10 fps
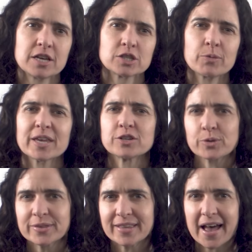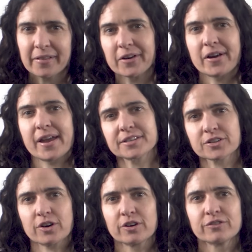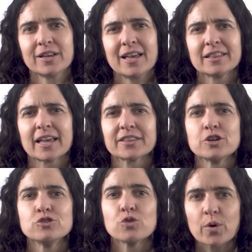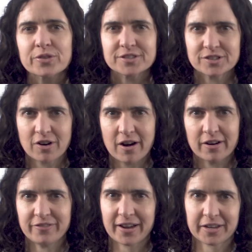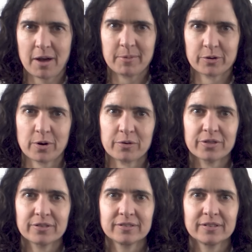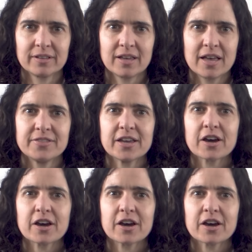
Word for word: So we can treat the LRAS curve like the North Star of economic growth. The